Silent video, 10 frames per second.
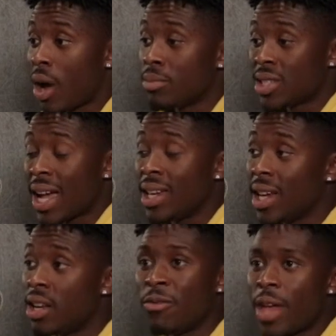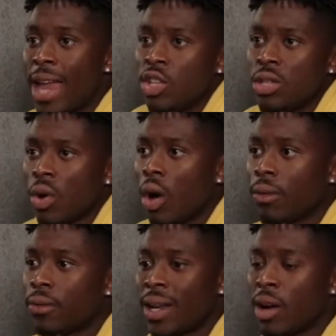I'm sat here and the energy's
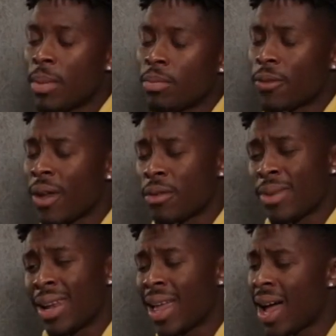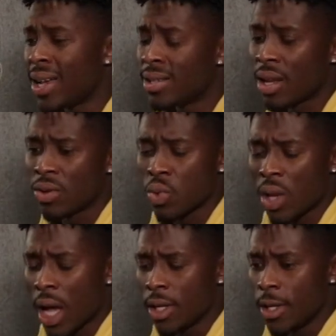off, and I remember fluffing my lines. I was all
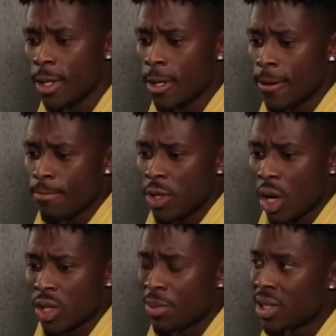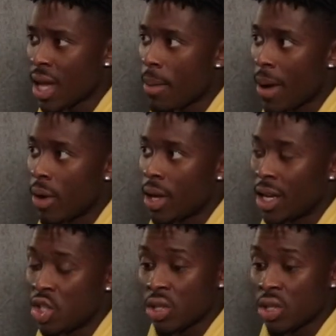like, I was upset about it, and she